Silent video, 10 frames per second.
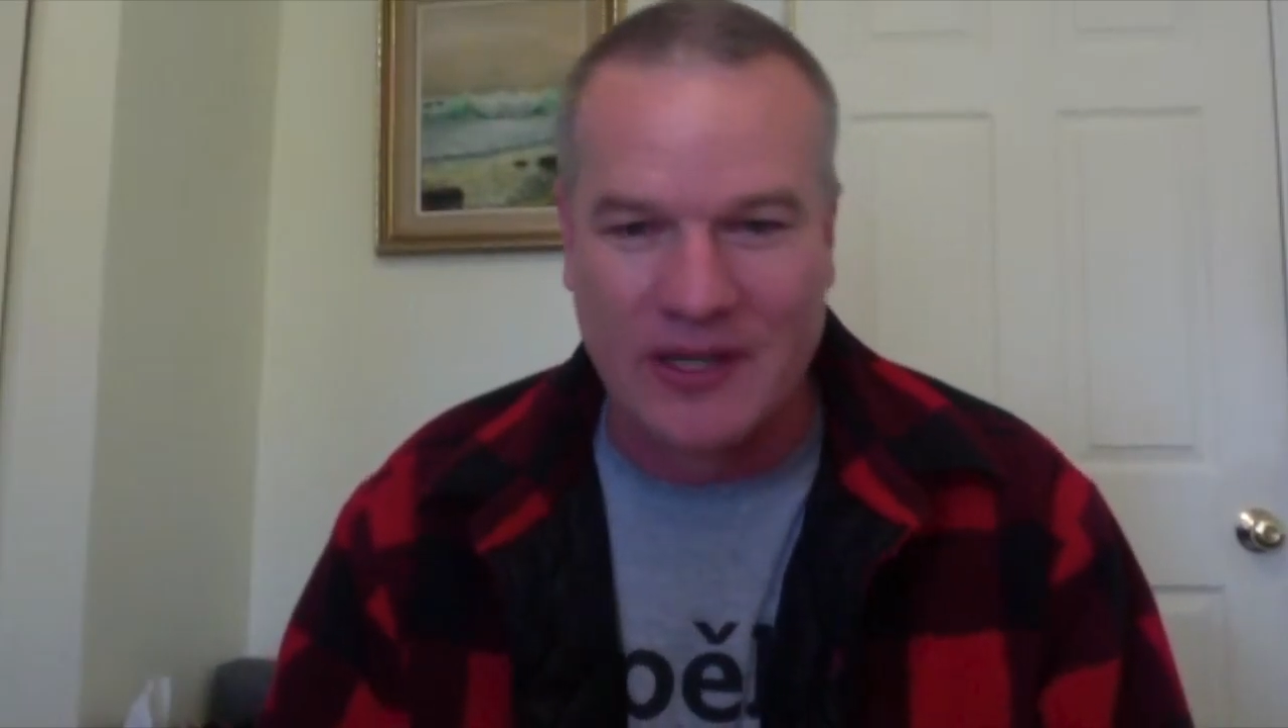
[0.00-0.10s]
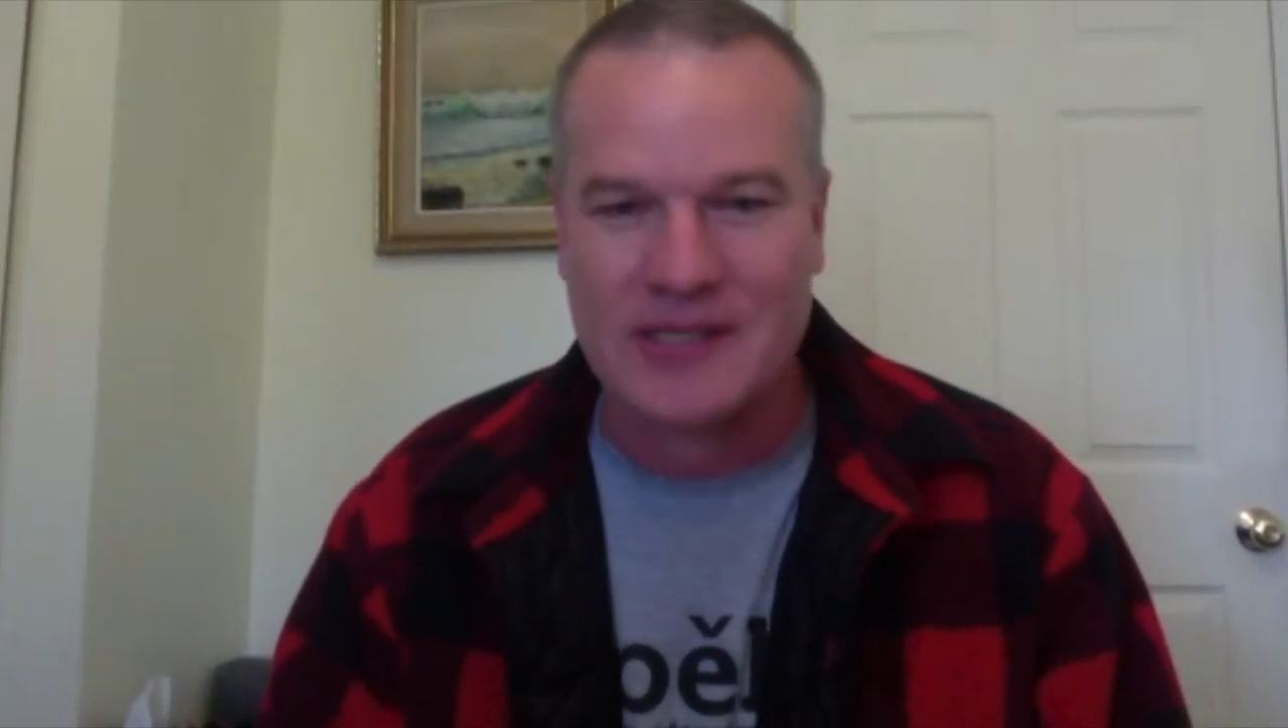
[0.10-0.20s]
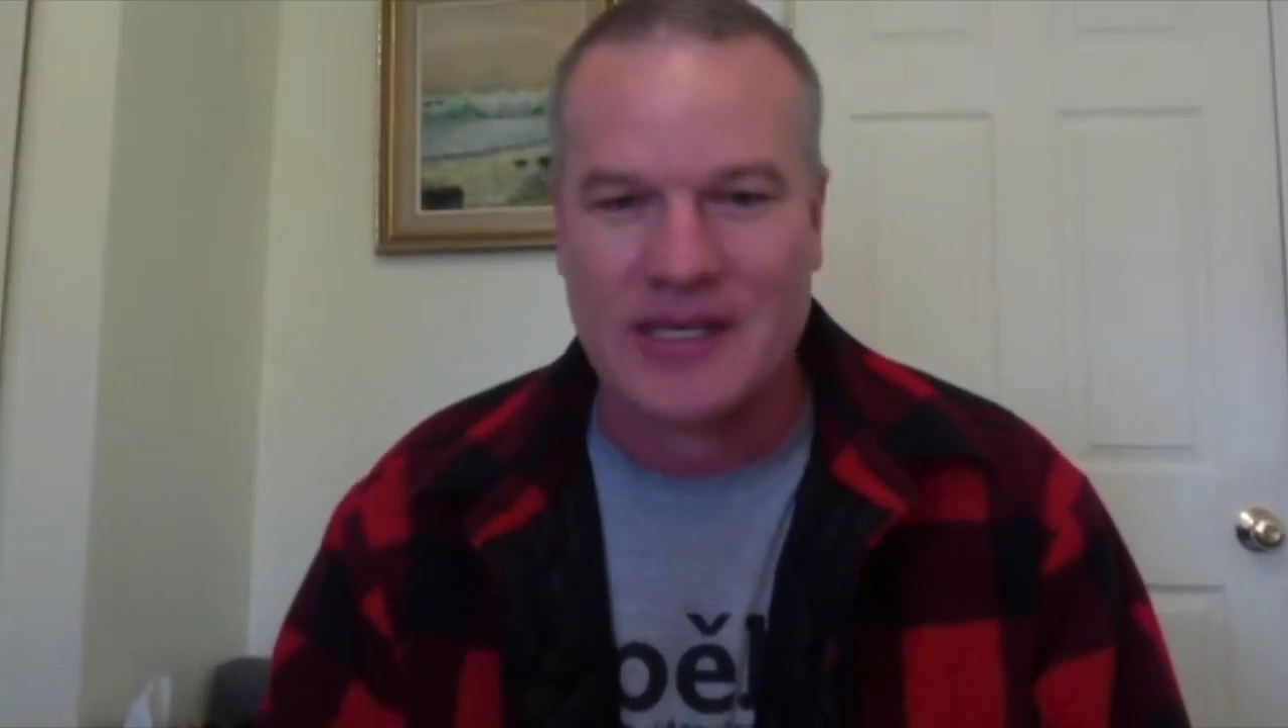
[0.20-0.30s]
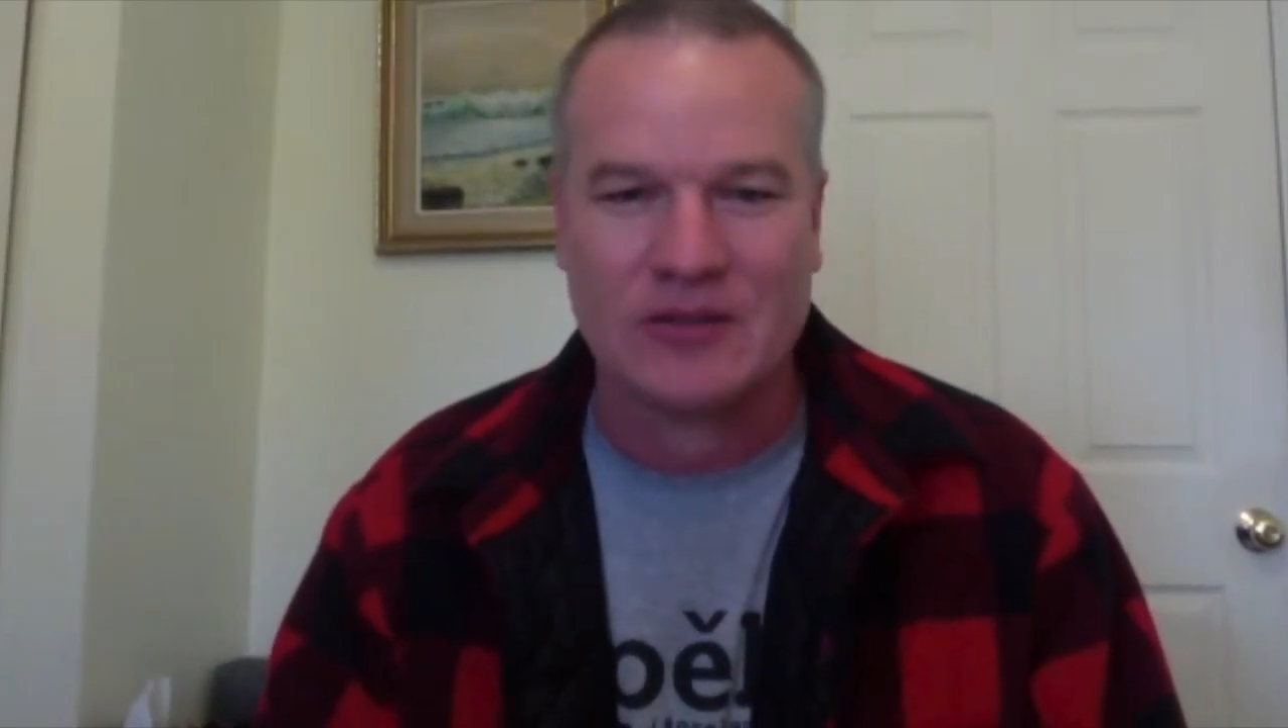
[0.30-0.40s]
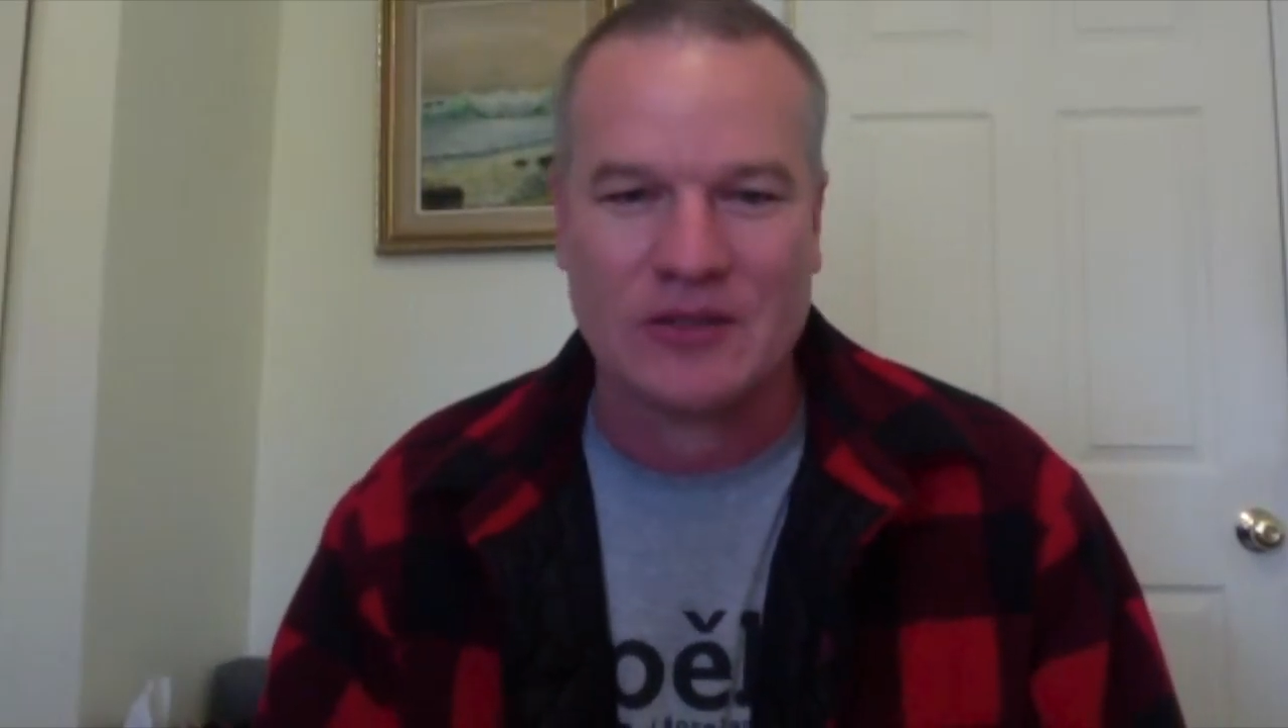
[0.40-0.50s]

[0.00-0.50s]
Excel